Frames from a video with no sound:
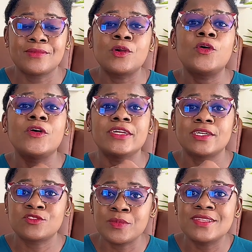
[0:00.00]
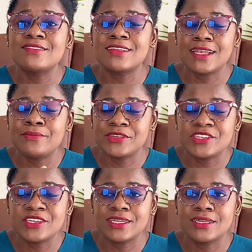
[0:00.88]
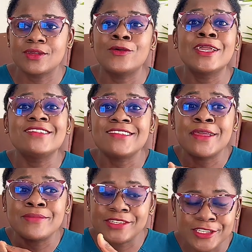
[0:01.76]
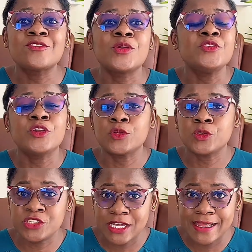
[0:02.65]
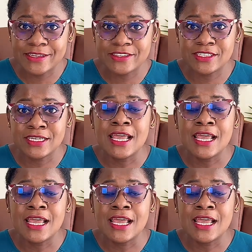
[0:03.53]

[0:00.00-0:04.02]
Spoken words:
or automated teller machine or ATM machine, that's when you're not charged.